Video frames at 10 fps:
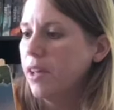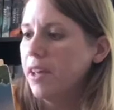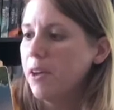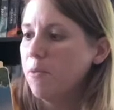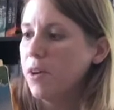
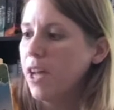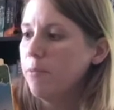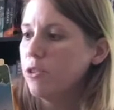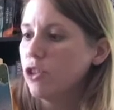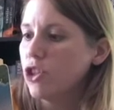It went up
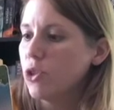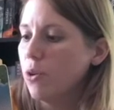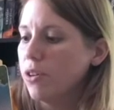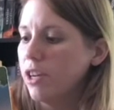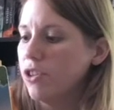to the
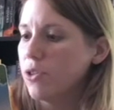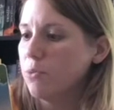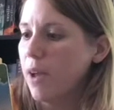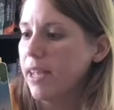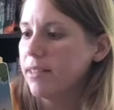short ninja's
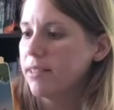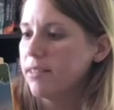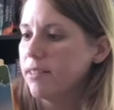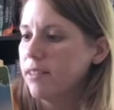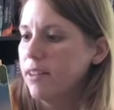waist.